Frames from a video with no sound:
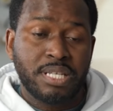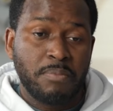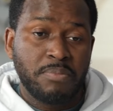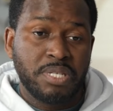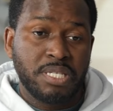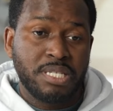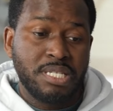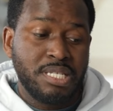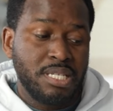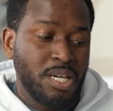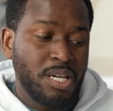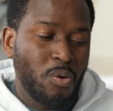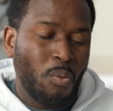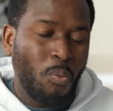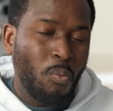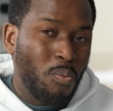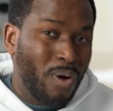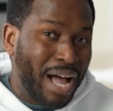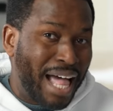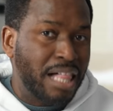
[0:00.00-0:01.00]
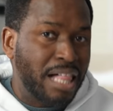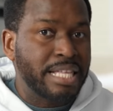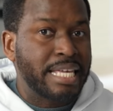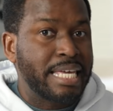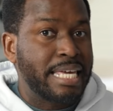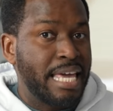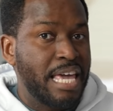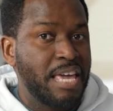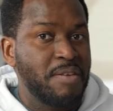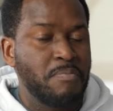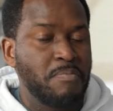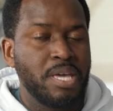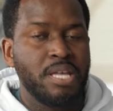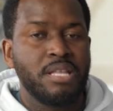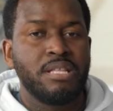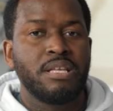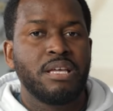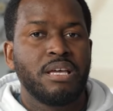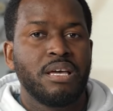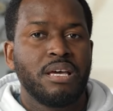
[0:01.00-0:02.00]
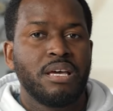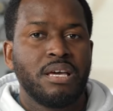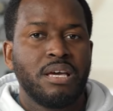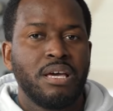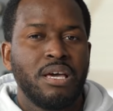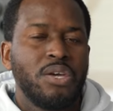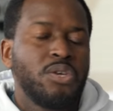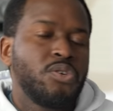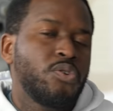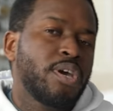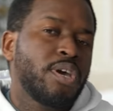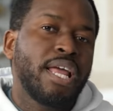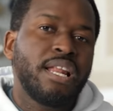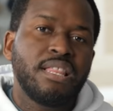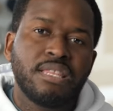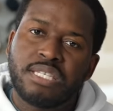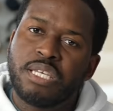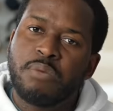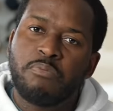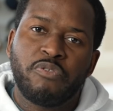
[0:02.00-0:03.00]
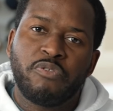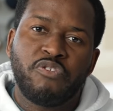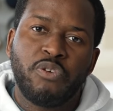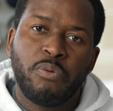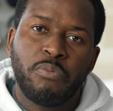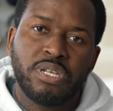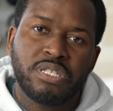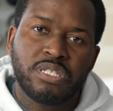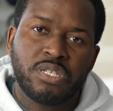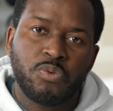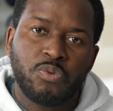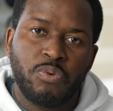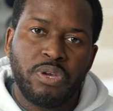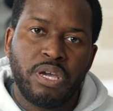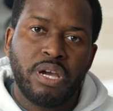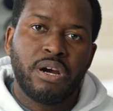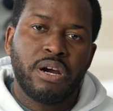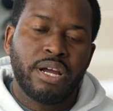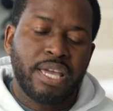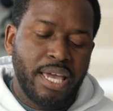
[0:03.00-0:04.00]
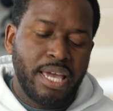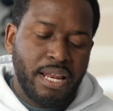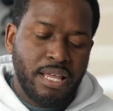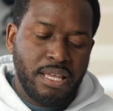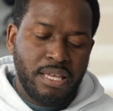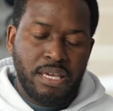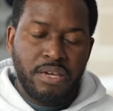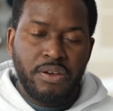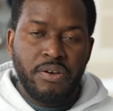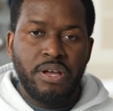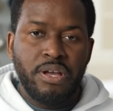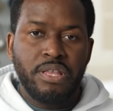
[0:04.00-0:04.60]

I'm seeing here while gaming, you're getting the same performance as we are getting here